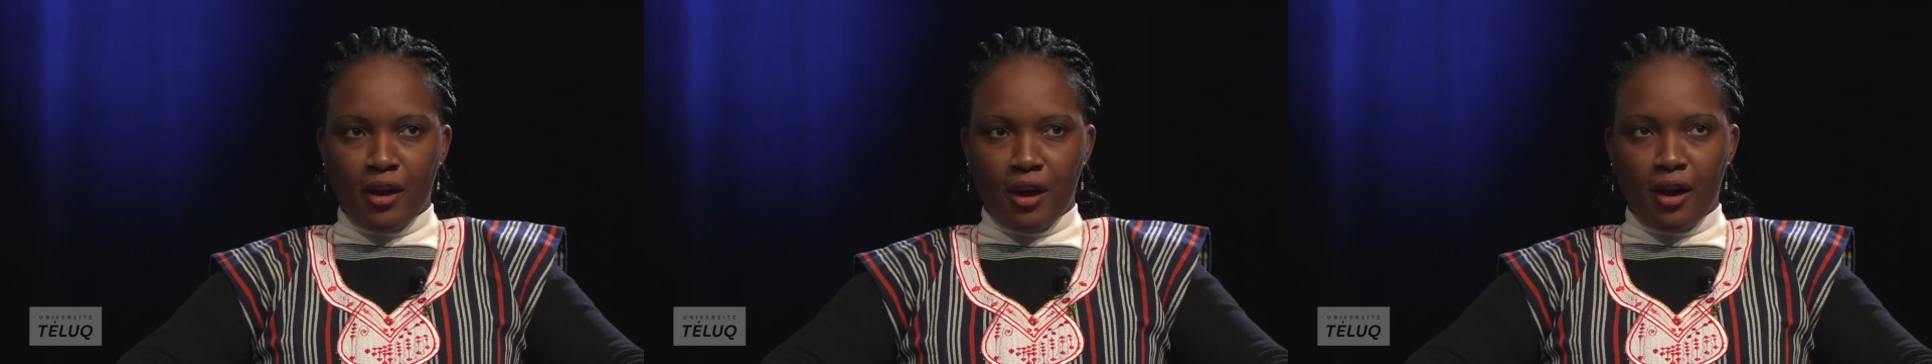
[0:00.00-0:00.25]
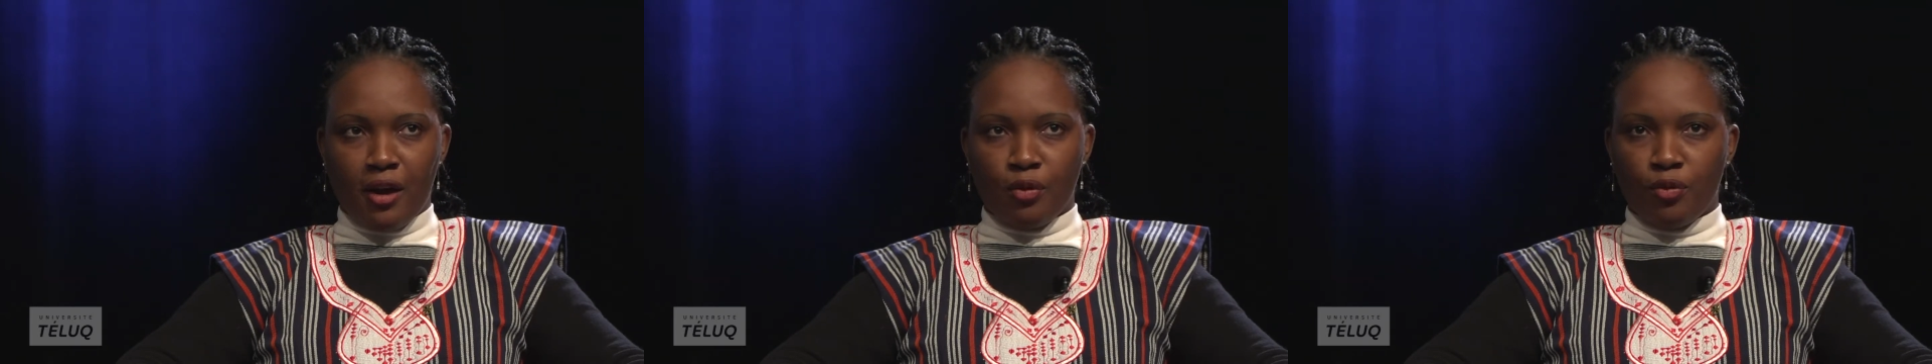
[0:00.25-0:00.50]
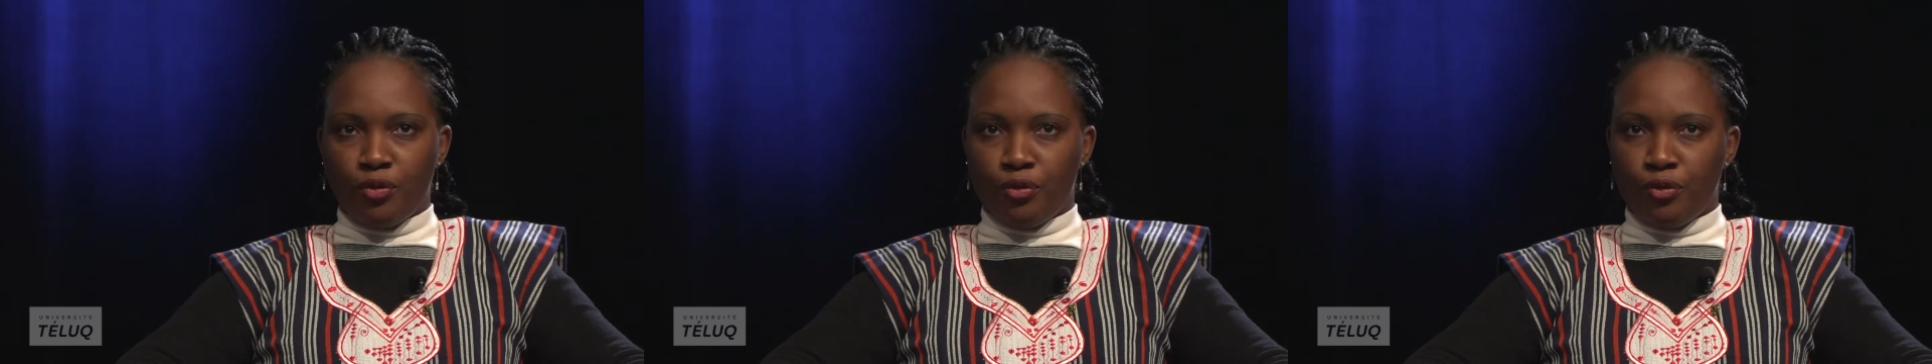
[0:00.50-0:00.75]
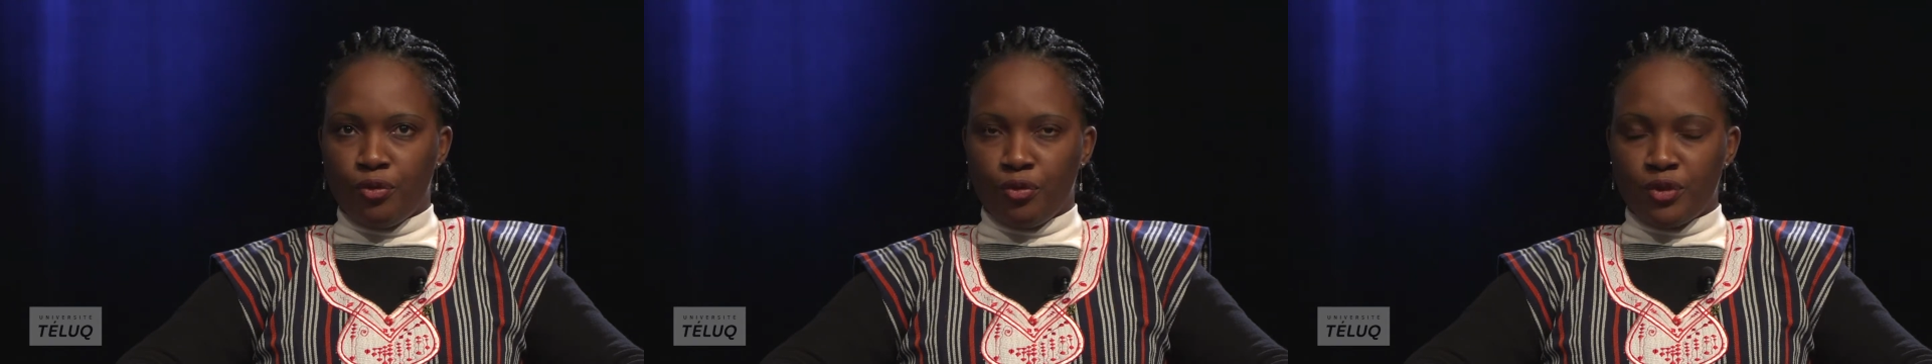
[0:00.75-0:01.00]
are
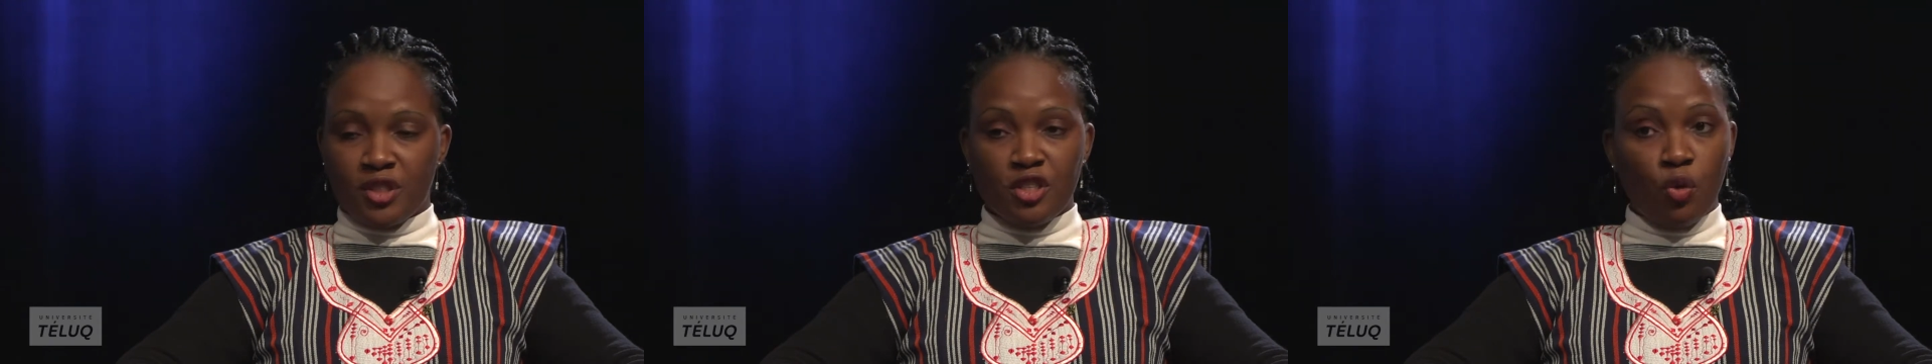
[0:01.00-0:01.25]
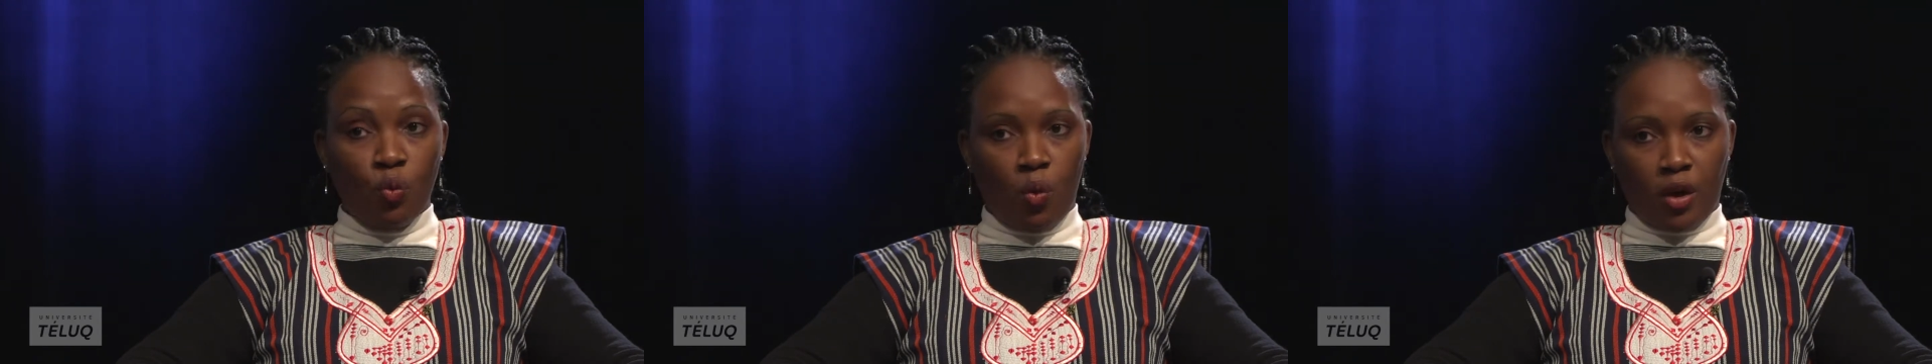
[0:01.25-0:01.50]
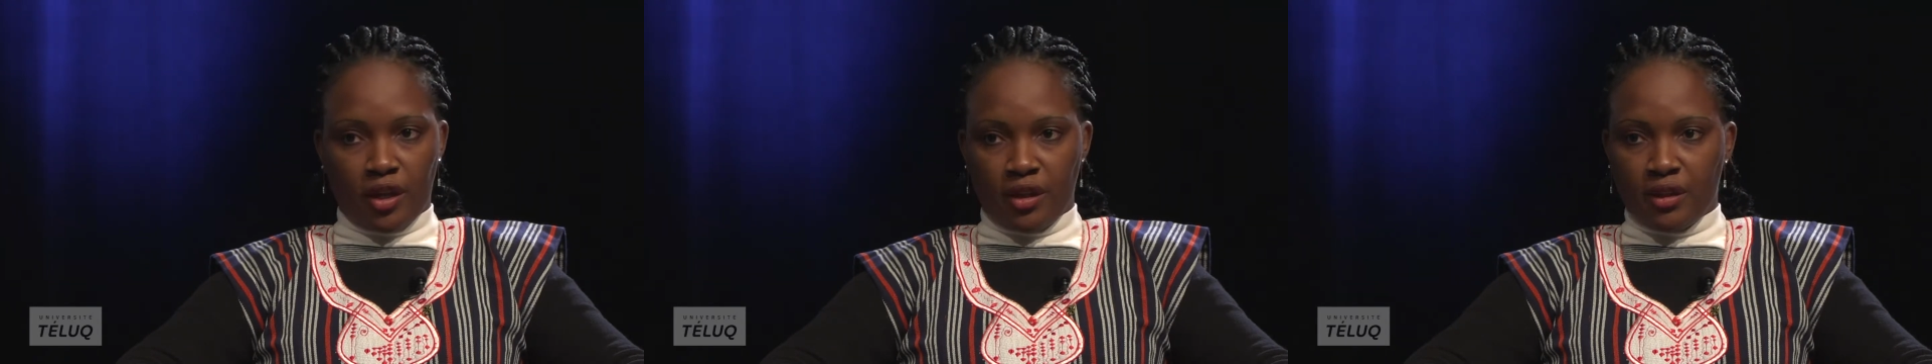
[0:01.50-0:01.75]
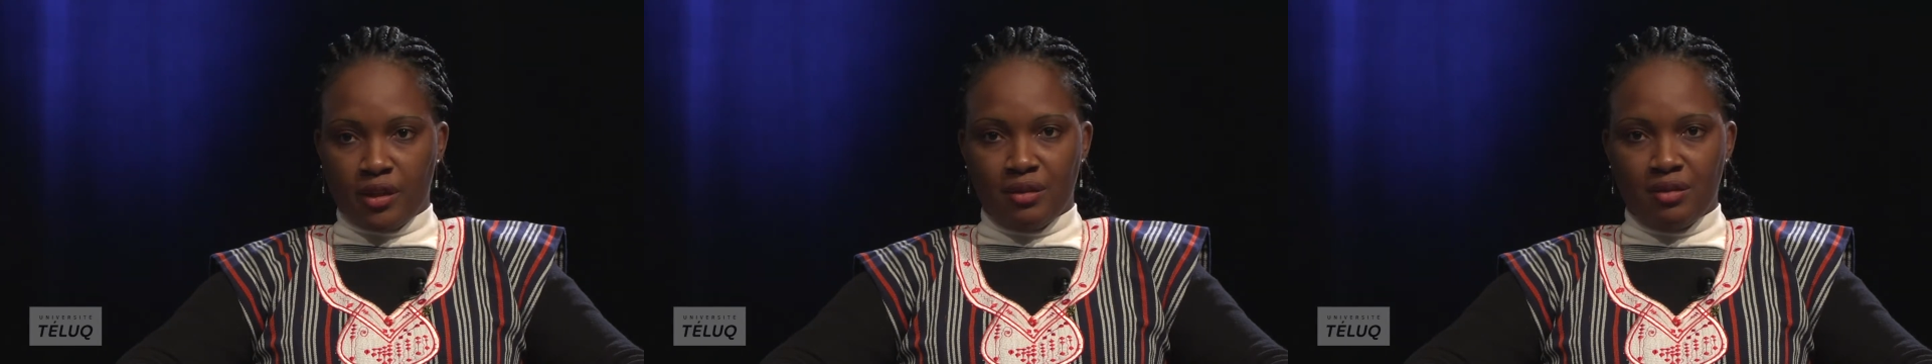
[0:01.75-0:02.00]
still
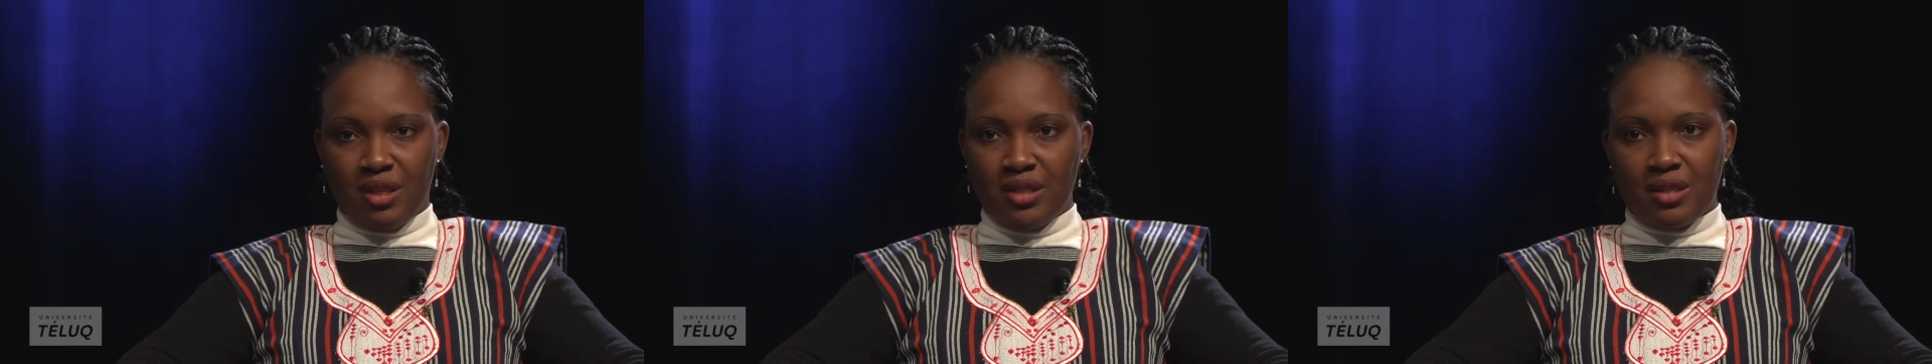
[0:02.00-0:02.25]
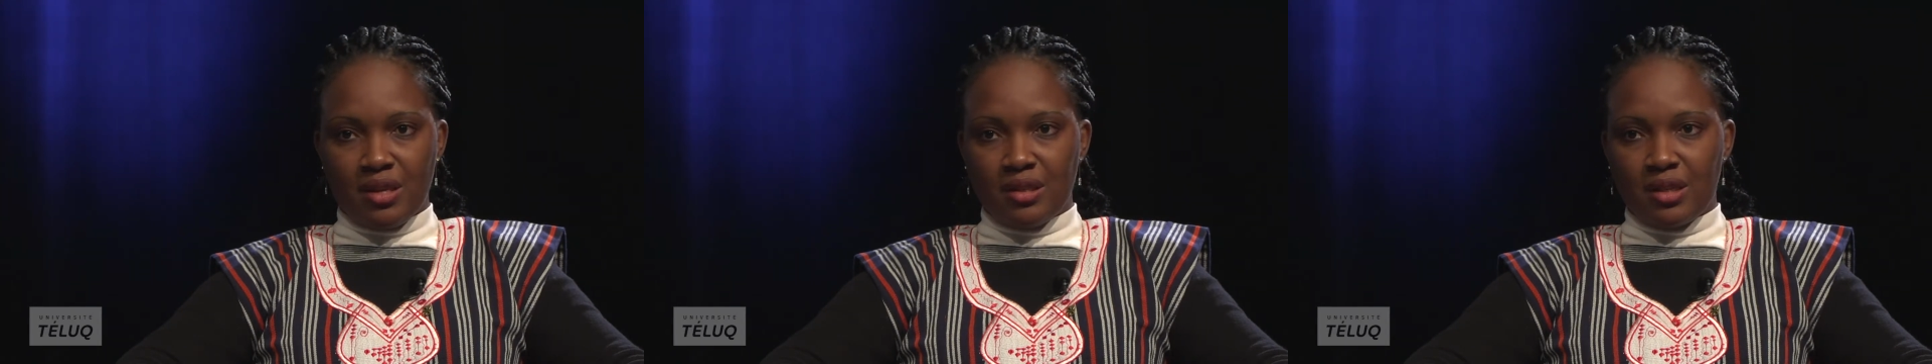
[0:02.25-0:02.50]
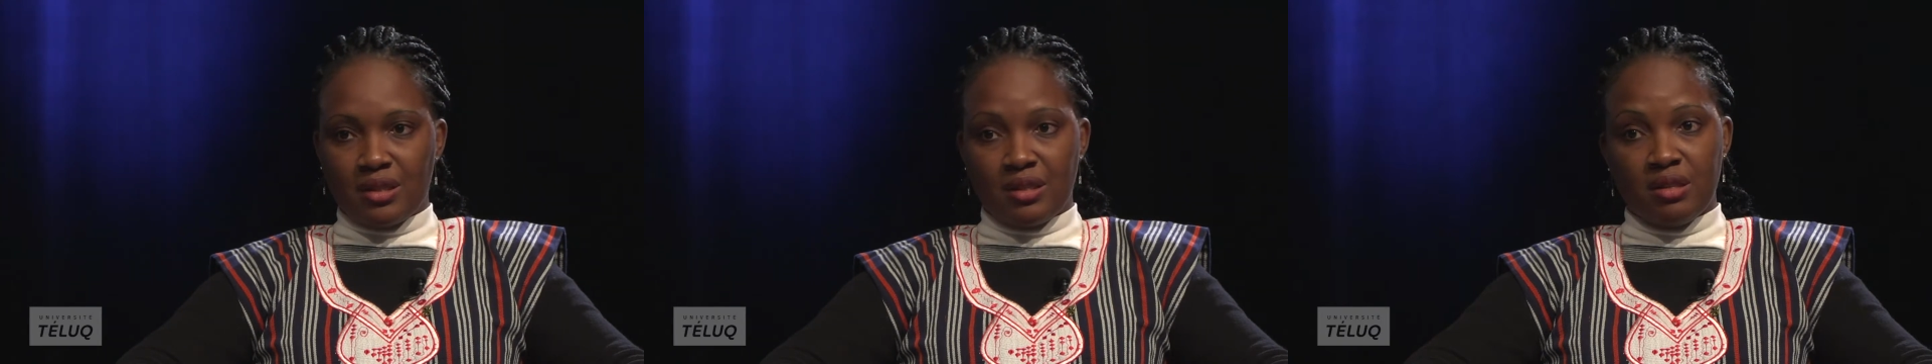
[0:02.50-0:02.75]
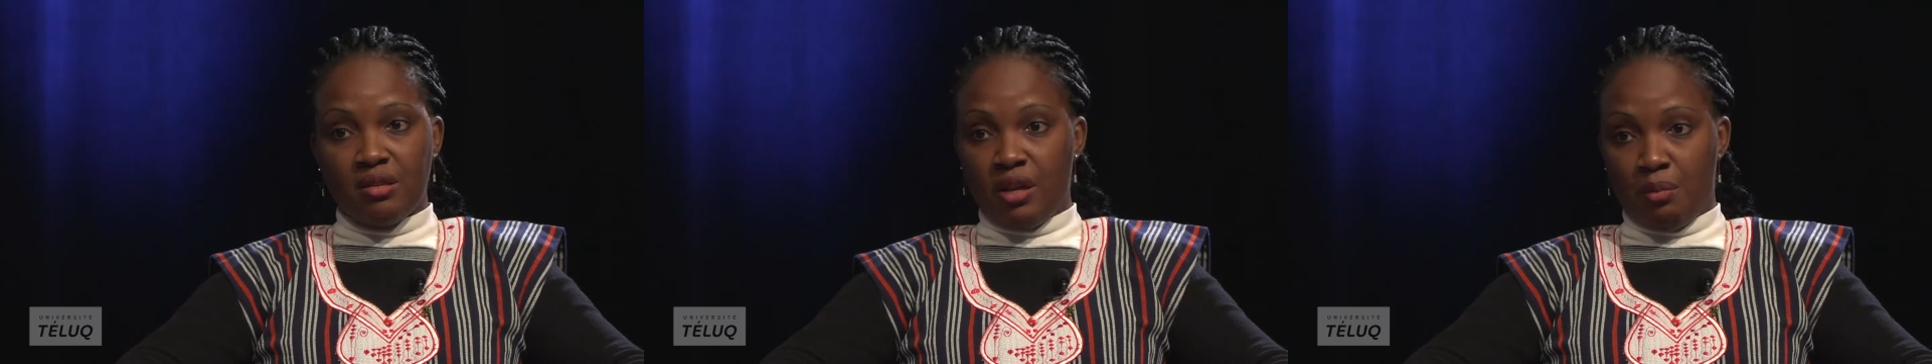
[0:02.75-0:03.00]
working. These things are
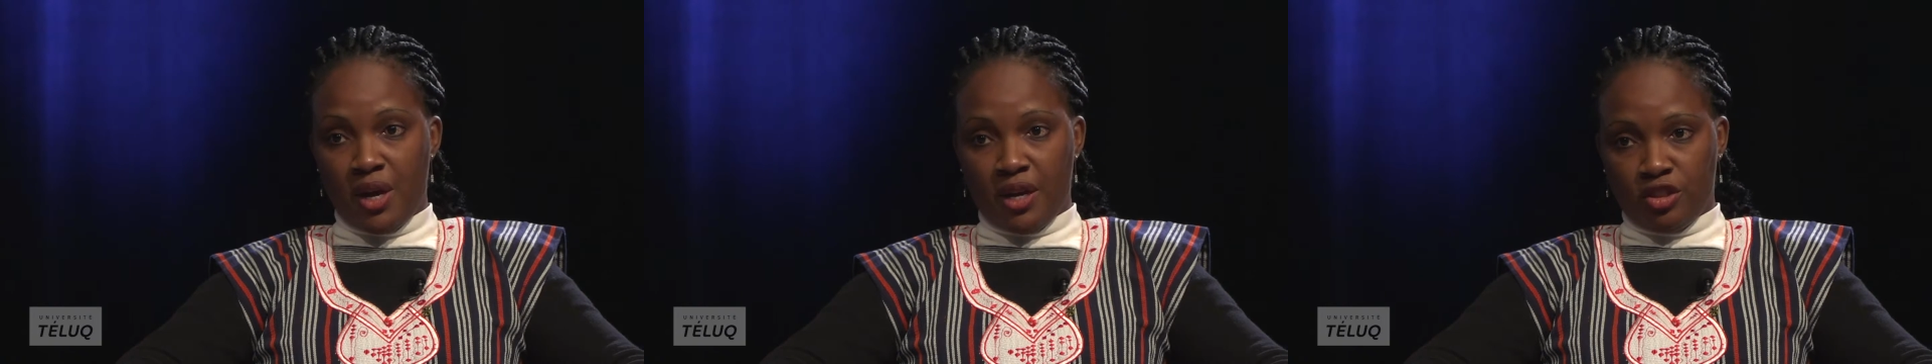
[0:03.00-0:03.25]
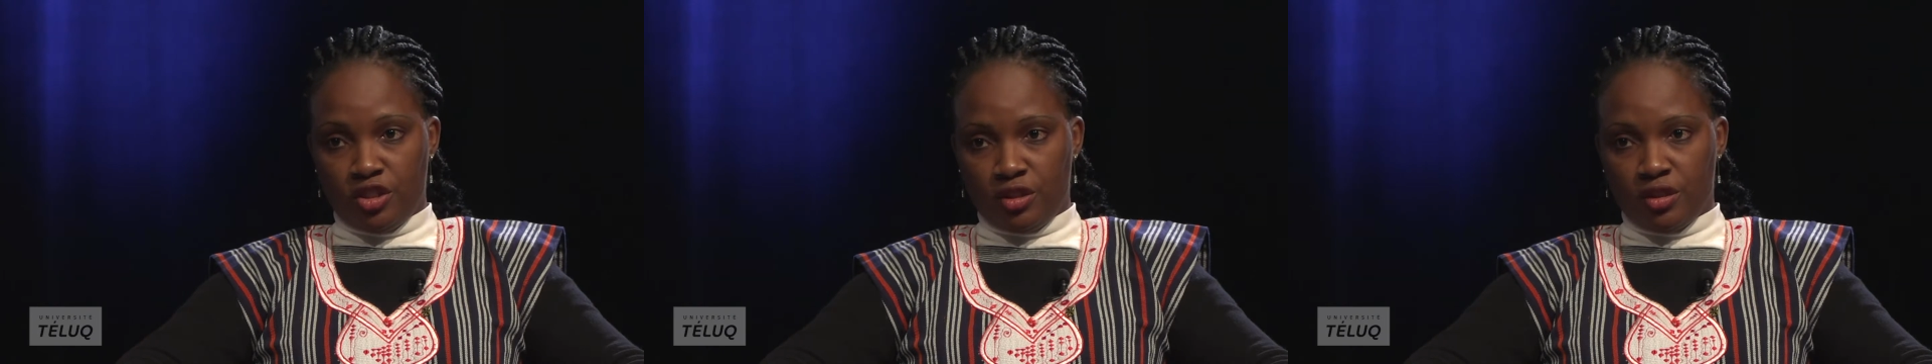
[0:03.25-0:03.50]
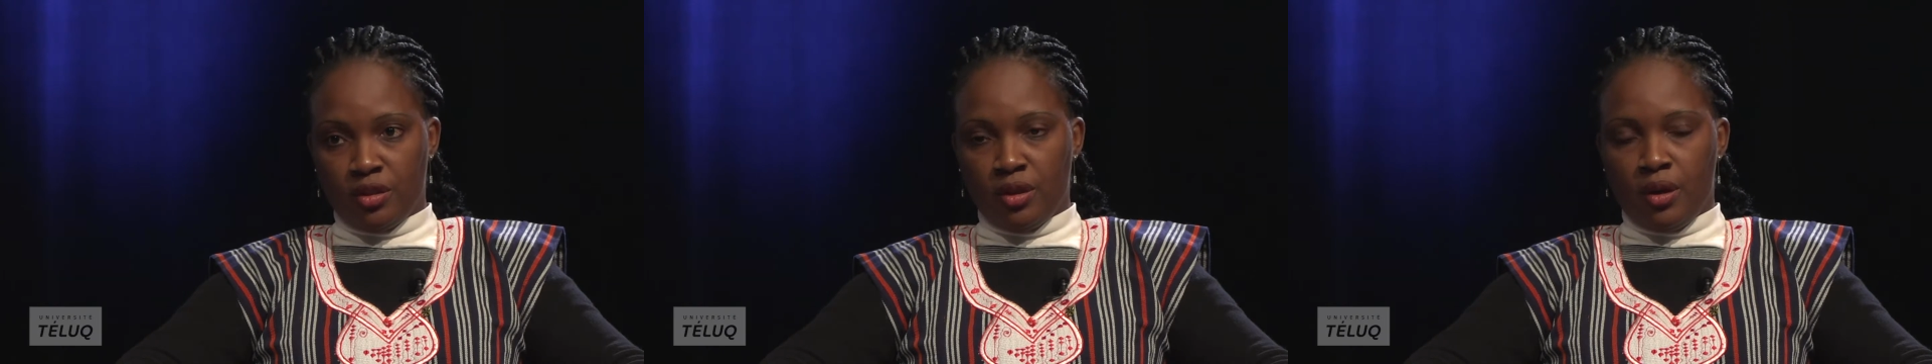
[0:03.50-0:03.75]
still emerging.